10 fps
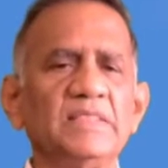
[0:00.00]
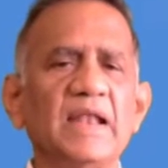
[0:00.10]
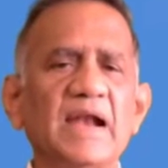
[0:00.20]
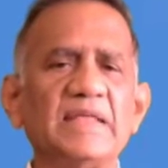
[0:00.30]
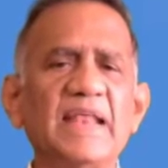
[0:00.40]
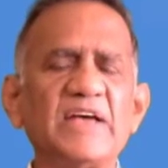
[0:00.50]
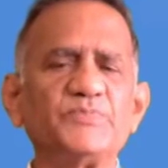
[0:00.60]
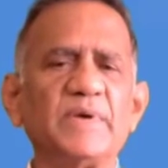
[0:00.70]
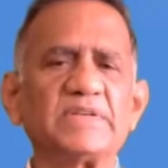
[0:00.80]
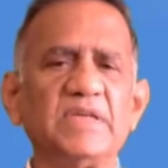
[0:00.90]
Then another
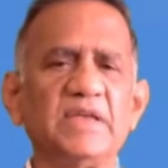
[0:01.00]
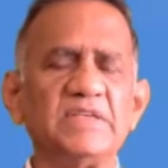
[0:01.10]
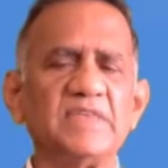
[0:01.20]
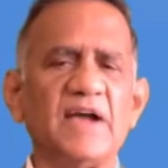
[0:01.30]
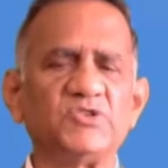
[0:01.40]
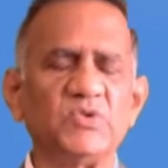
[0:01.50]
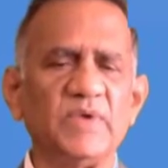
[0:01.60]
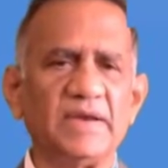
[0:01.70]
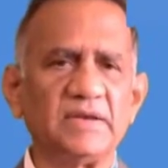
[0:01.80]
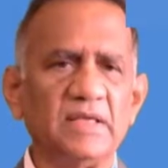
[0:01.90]
aspect here is the
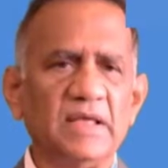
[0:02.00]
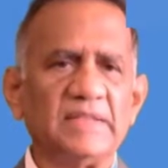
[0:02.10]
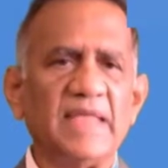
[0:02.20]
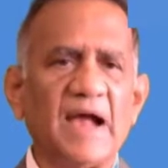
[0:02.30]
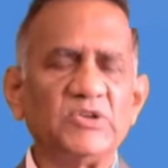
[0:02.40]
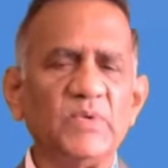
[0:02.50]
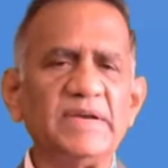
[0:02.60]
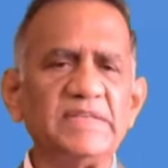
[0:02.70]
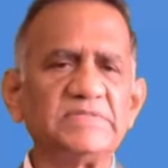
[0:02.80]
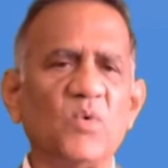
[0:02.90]
adjuvant. The
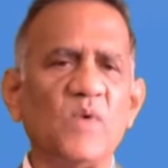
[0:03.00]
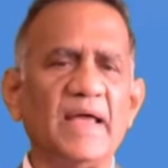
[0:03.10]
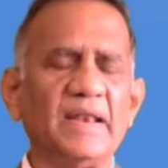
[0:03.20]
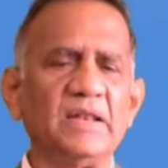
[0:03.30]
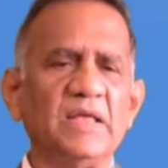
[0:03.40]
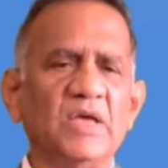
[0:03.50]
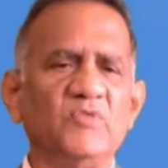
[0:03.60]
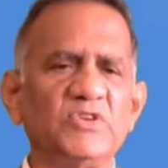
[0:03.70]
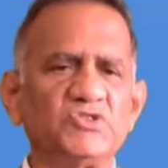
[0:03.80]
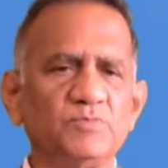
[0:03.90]
adjuvant is the one
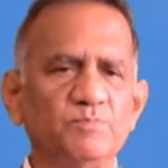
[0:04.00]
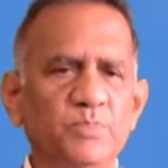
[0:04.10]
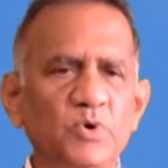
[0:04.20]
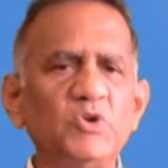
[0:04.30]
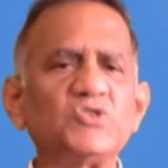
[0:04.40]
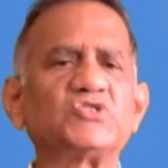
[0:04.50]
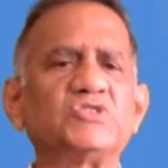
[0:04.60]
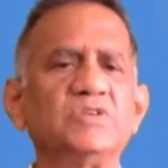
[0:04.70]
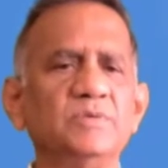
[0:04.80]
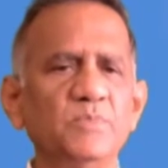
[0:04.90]
which
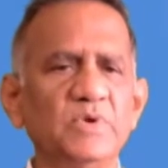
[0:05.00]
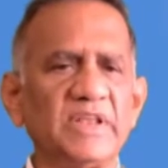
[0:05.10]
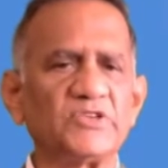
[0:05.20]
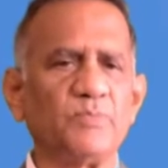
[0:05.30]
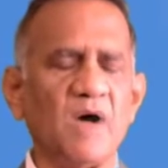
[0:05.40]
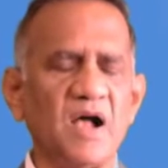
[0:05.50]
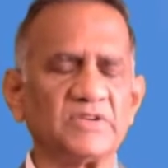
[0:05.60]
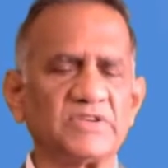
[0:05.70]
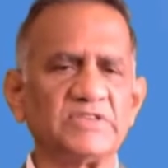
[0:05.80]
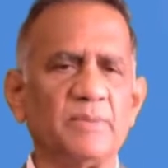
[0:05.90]
boosts immune
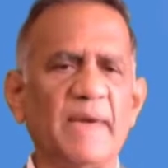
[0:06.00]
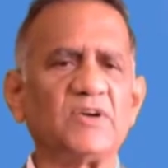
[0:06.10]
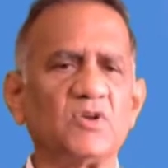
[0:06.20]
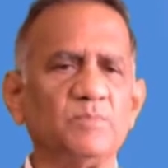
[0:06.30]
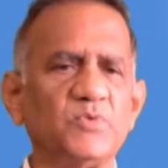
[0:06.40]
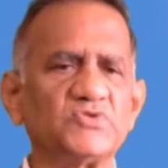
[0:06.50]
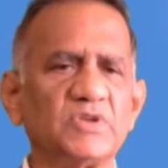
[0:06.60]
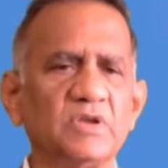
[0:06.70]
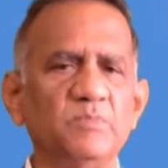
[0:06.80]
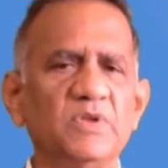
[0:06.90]
response. It's a macro
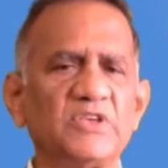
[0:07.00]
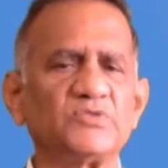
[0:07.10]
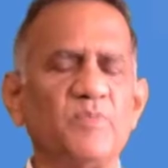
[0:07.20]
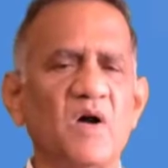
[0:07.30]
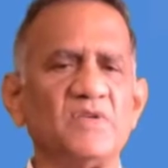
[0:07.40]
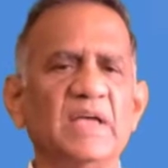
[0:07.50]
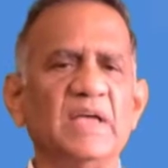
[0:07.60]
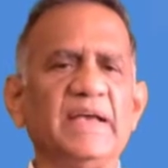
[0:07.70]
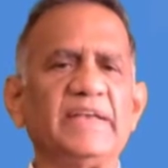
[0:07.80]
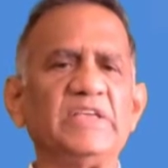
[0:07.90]
booster immune response.
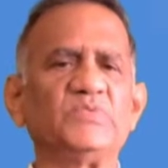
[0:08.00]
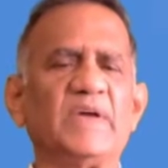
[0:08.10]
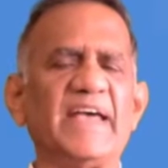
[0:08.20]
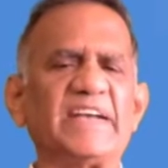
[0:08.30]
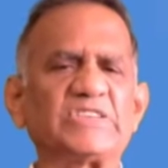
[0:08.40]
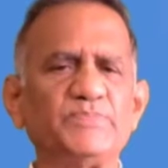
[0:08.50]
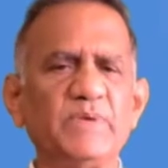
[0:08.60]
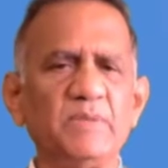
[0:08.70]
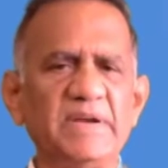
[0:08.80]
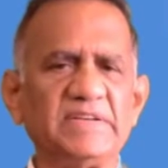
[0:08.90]
It is for
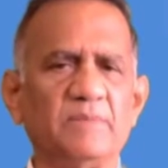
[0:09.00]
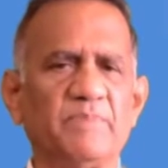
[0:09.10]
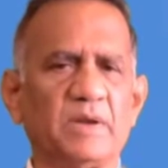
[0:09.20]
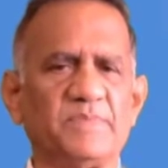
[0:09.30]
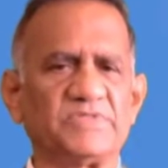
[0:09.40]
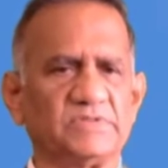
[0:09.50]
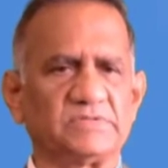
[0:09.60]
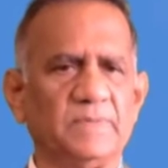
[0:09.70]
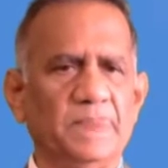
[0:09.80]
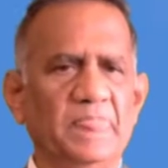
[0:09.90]
experimental
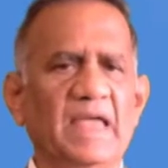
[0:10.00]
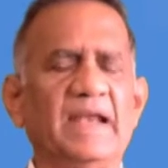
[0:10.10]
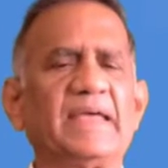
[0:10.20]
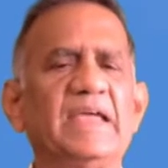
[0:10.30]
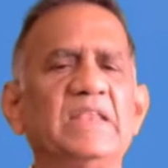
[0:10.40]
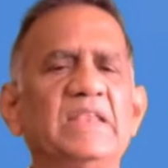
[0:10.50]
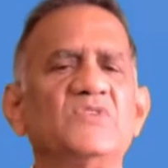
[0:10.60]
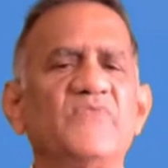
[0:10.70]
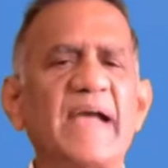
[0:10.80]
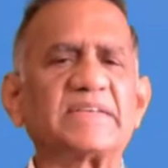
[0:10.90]
purposes. And again,
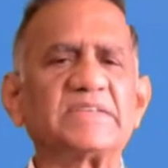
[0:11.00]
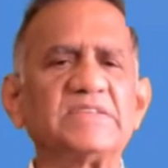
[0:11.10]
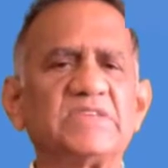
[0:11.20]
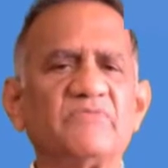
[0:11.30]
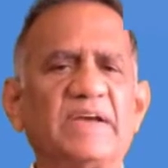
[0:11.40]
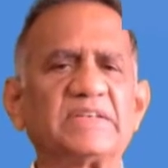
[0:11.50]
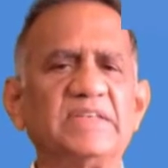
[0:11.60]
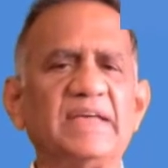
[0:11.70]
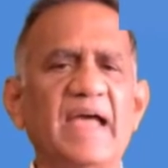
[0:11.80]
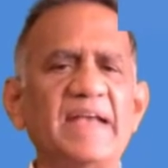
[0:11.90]
factors affecting